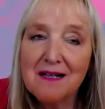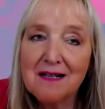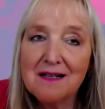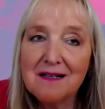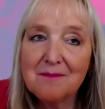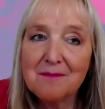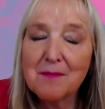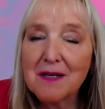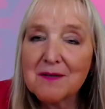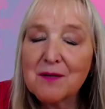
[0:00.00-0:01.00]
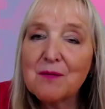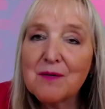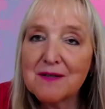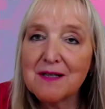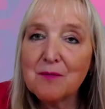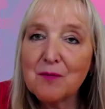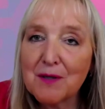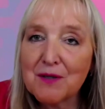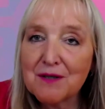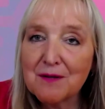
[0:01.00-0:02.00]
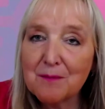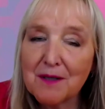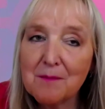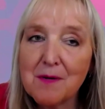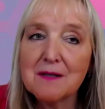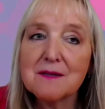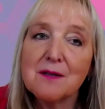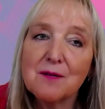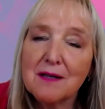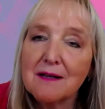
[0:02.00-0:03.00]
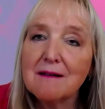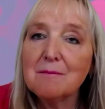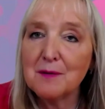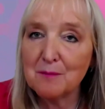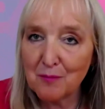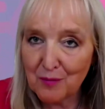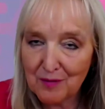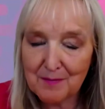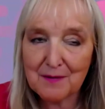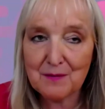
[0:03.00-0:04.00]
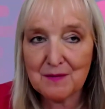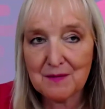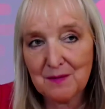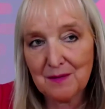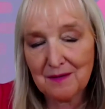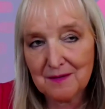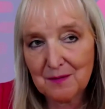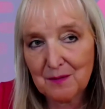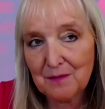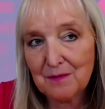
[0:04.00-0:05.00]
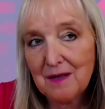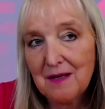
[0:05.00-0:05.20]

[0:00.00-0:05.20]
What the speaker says: I'm asking you the same question, but I'm asking a little bit more because you are sort of